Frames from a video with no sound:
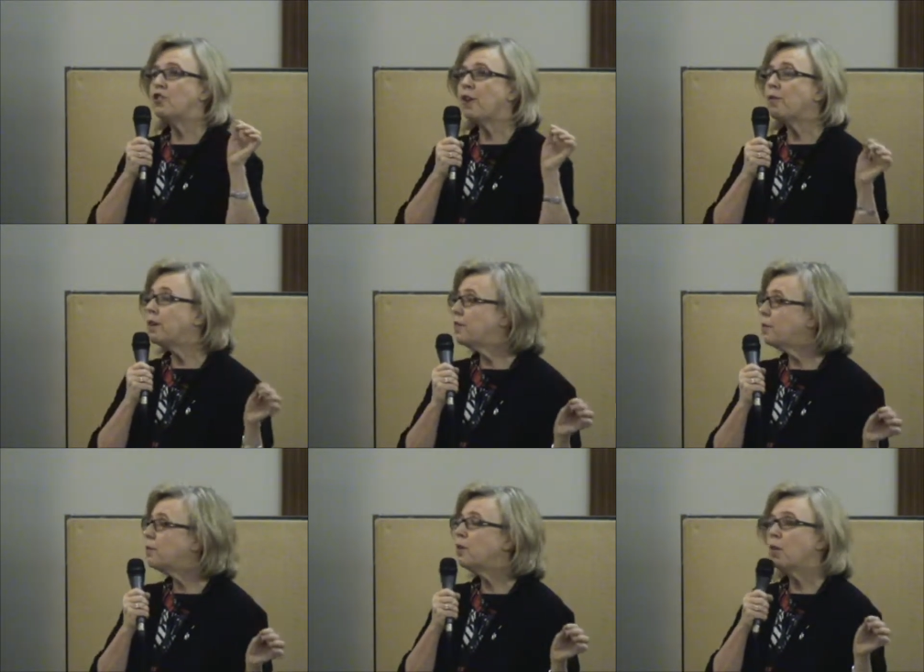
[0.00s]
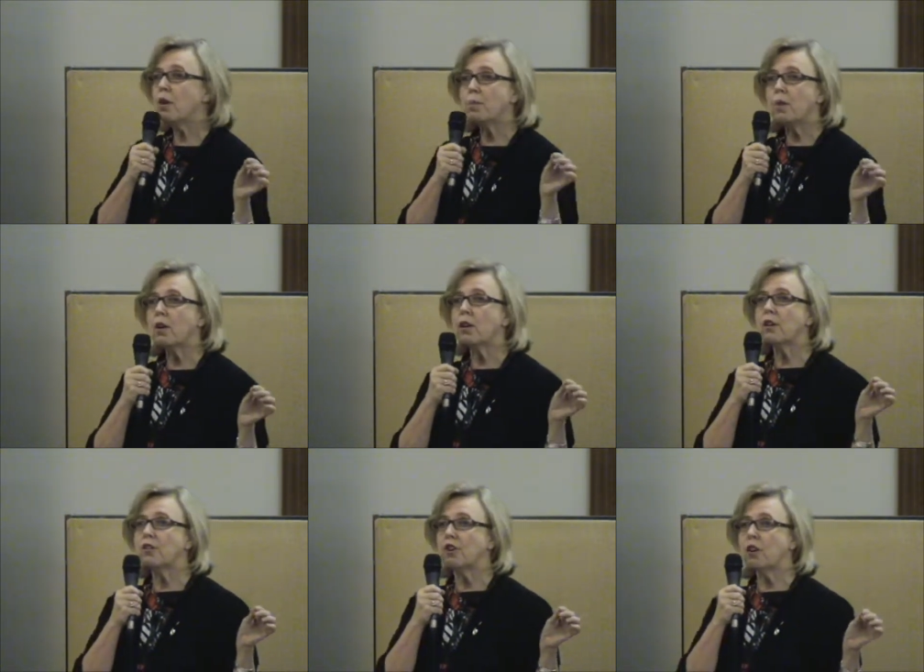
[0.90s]
Jeffrey Simpson wrote a book
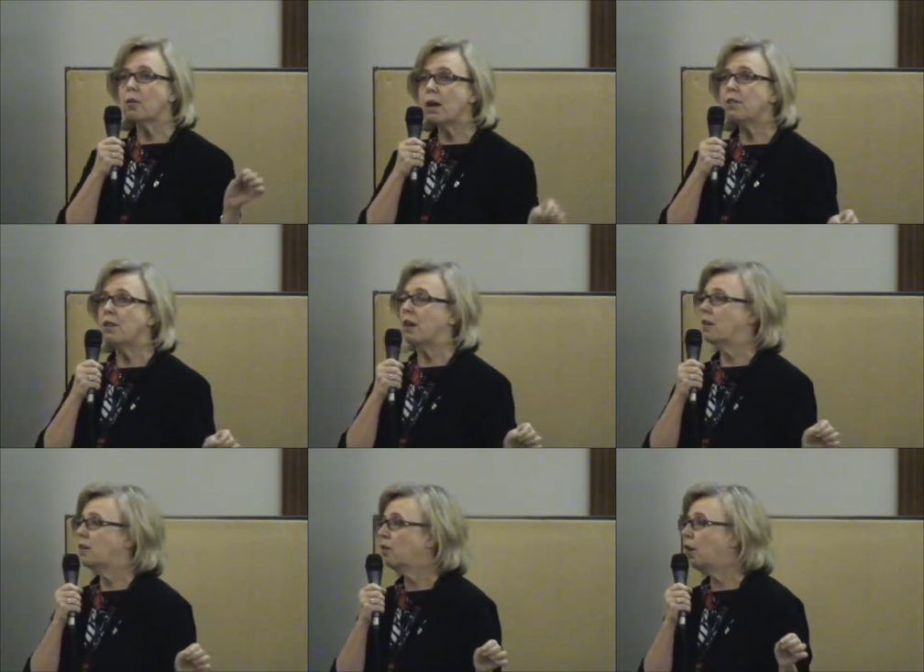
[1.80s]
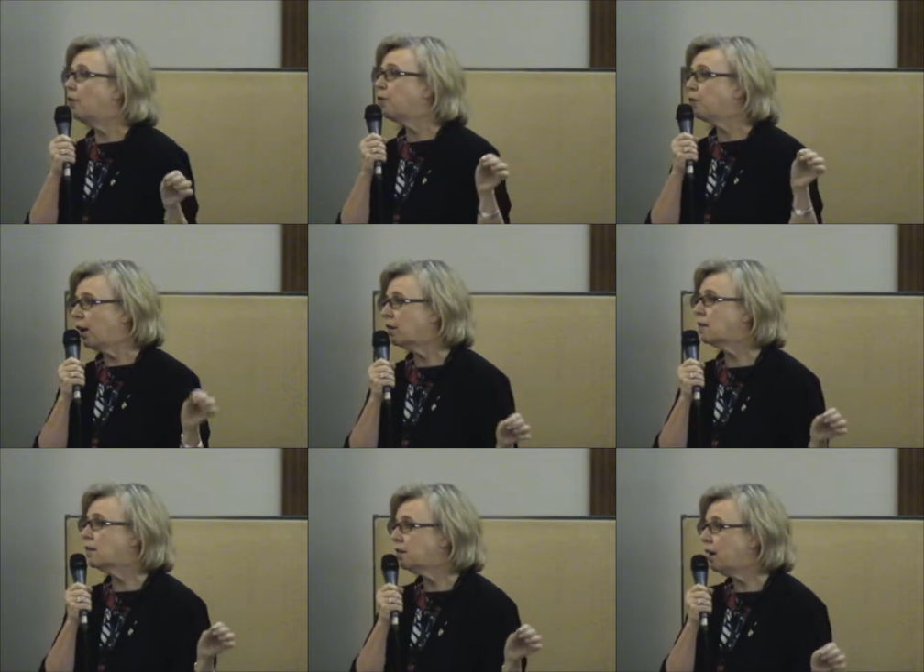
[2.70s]
on Jean Chrétien called The
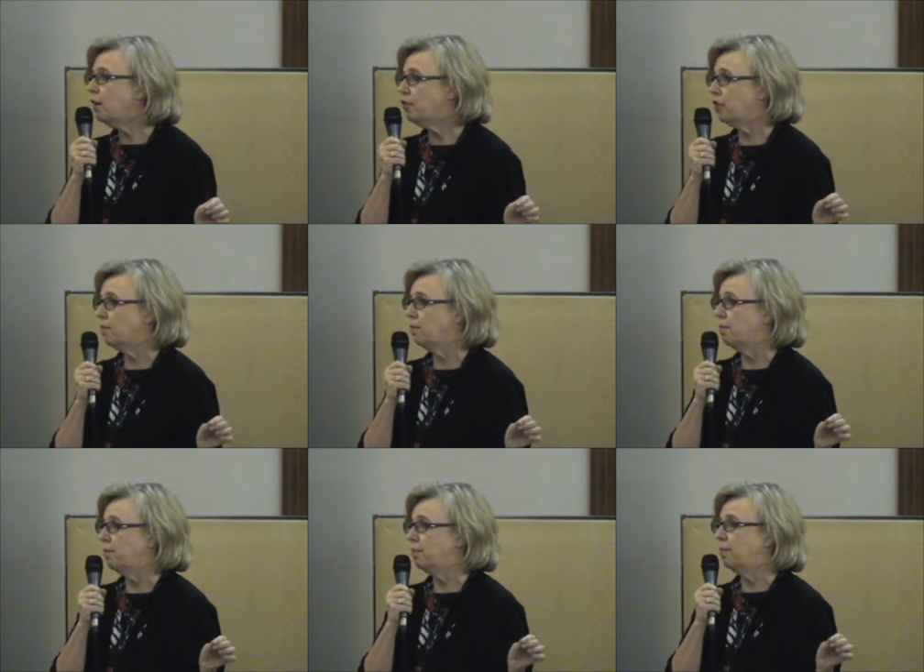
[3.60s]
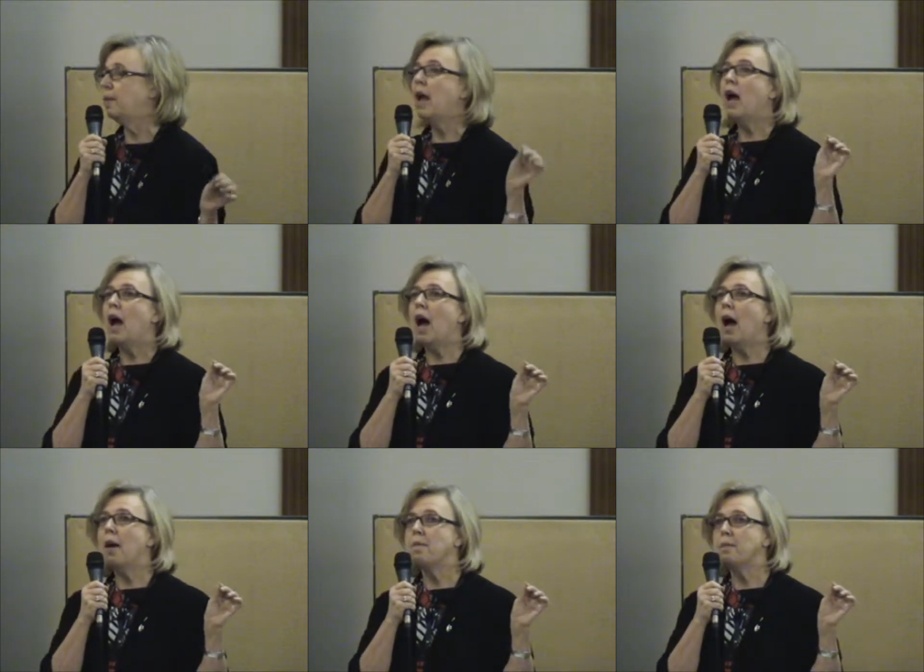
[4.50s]
Friendly Dictatorship.
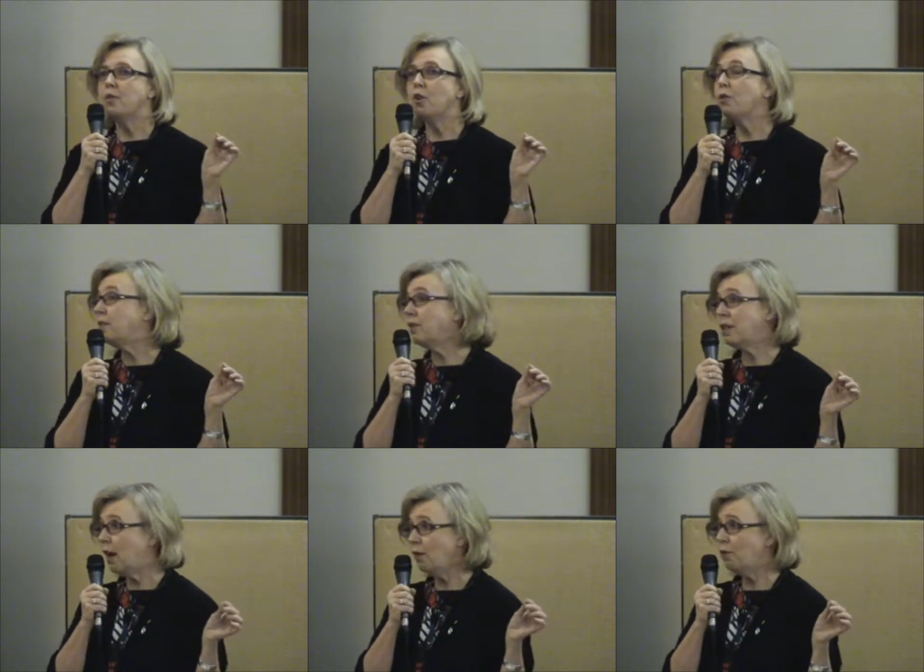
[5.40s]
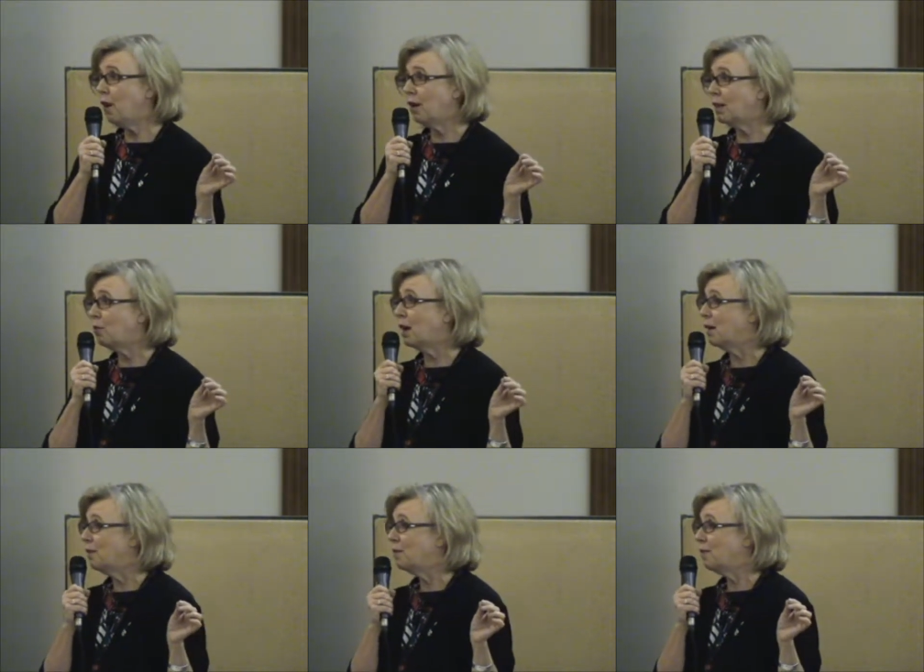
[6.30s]
Um, so this is the unfriendly
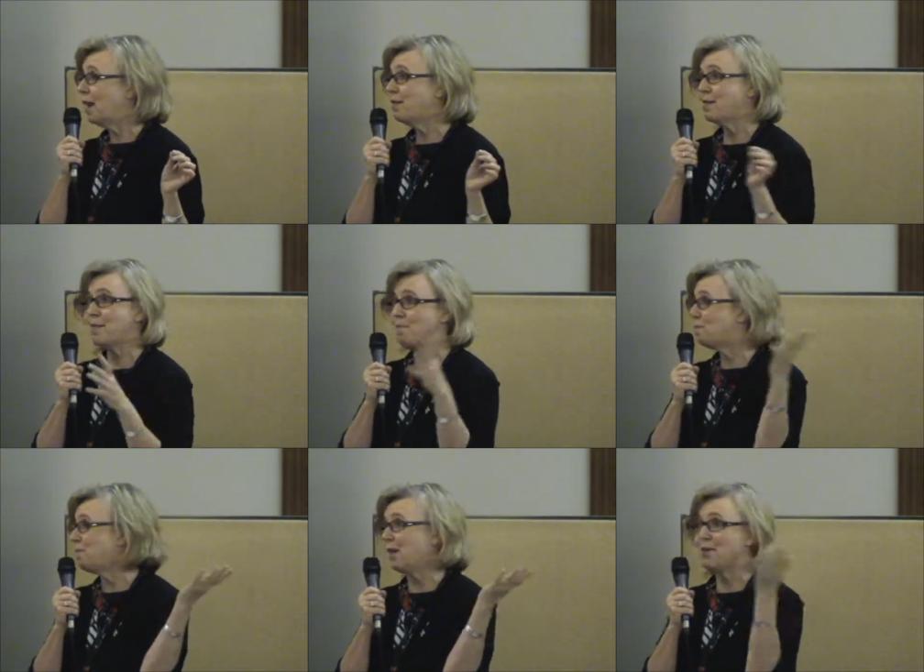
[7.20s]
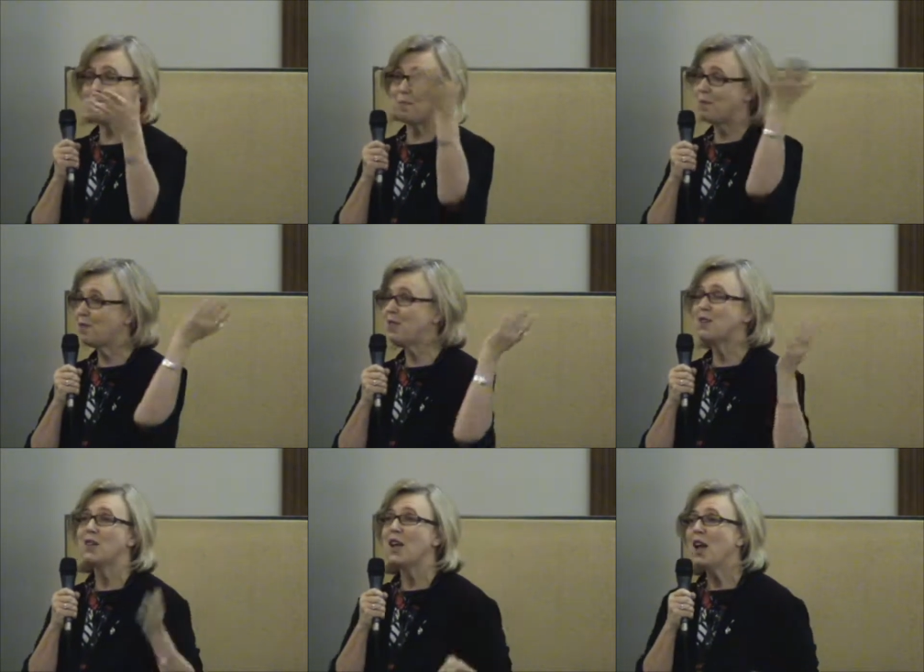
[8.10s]
one. That's,
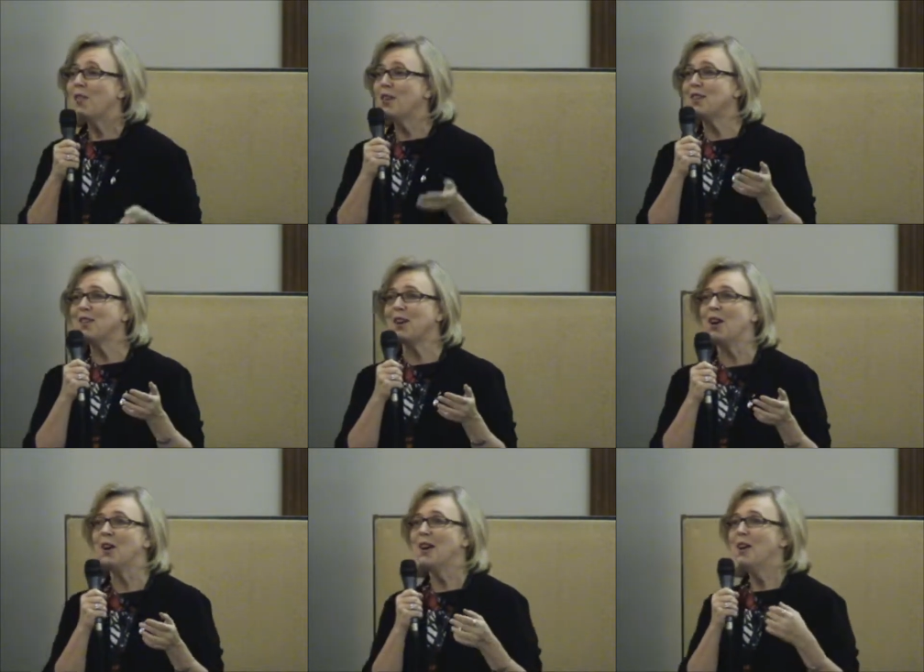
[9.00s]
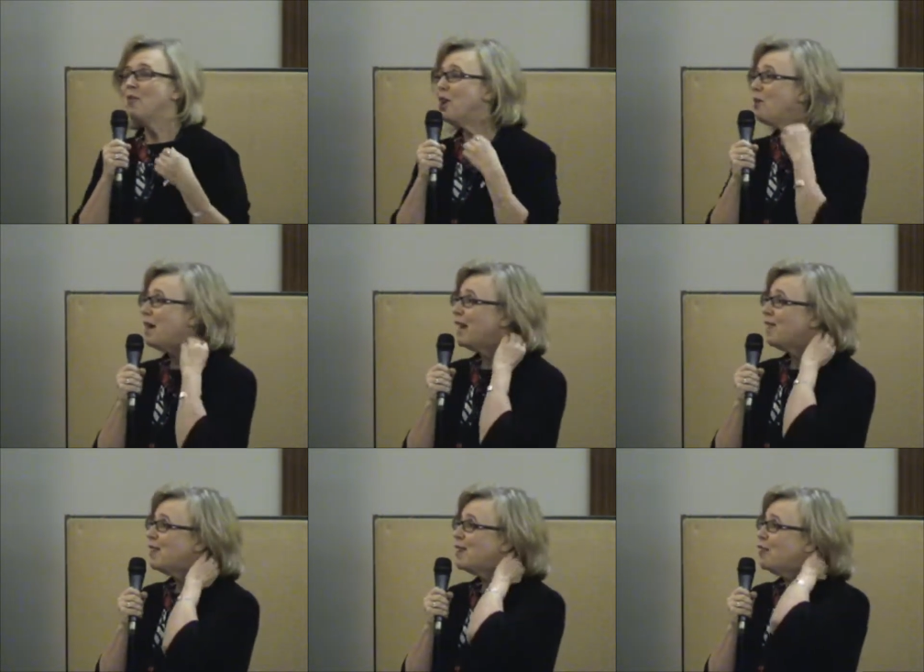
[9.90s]
that's where we
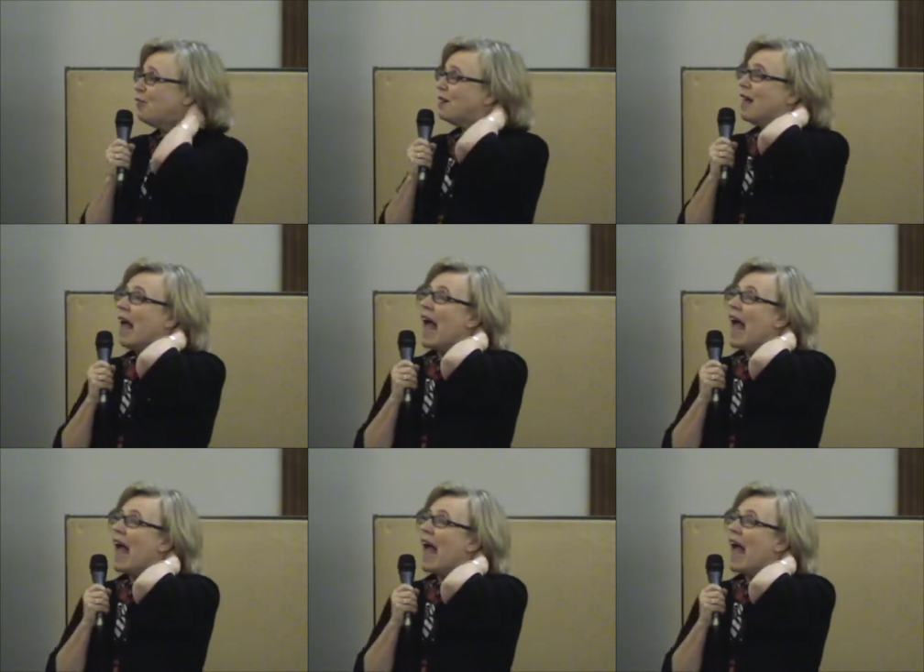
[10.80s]
get the difference.